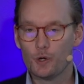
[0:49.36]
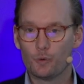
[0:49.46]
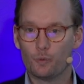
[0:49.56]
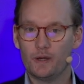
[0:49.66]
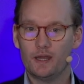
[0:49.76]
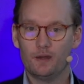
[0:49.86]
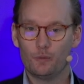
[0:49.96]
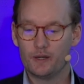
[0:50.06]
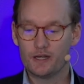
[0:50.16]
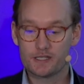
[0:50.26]
we
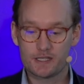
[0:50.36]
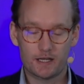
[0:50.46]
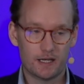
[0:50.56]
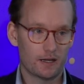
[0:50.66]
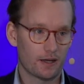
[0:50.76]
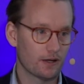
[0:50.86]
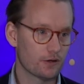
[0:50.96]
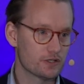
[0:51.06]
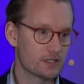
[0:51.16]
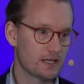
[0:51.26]
did a study and
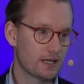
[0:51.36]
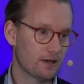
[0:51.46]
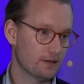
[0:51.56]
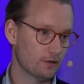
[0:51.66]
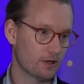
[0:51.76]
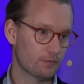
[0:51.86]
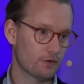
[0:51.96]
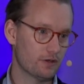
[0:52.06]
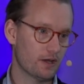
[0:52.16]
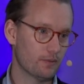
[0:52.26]
could see that it took up to
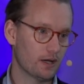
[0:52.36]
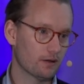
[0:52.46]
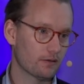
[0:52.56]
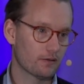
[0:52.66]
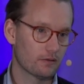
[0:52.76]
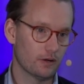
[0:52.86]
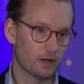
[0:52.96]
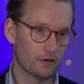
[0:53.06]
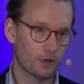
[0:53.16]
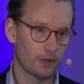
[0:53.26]
10 minutes to
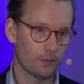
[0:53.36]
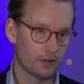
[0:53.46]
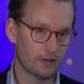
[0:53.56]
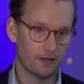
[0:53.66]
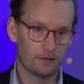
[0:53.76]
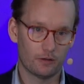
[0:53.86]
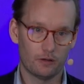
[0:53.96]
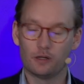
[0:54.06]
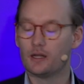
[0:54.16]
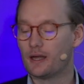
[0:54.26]
get going with
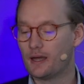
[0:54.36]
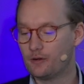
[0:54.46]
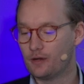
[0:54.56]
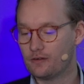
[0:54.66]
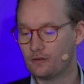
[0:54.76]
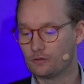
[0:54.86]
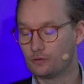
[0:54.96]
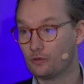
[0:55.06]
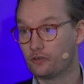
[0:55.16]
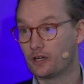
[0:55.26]
digital educational
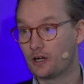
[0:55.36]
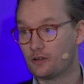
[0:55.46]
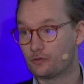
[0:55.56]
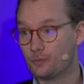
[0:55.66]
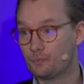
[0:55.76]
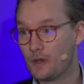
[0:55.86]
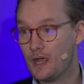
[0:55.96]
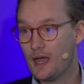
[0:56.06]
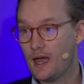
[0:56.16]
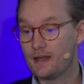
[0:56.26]
tools in the classroom.
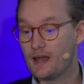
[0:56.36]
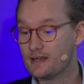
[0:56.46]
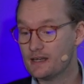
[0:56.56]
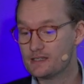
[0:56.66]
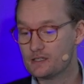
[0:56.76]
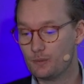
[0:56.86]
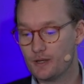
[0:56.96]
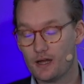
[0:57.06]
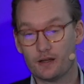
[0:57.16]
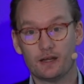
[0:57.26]
And that needs to be
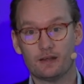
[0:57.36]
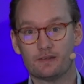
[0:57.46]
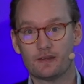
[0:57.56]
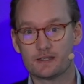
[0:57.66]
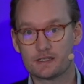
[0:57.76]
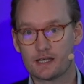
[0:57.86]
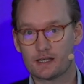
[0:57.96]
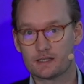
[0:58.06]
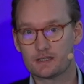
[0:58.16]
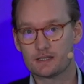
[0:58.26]
done in 10
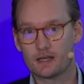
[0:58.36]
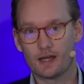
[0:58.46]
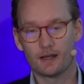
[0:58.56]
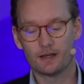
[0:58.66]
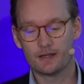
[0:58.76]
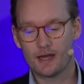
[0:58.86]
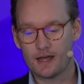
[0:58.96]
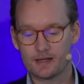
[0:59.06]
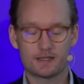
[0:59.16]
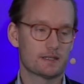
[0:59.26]
seconds. And that
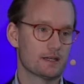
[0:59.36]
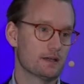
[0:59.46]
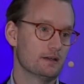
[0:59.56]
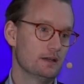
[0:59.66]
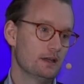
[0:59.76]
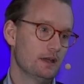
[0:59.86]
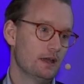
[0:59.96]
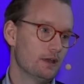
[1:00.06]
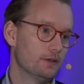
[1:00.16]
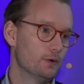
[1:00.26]
is
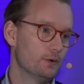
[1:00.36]
the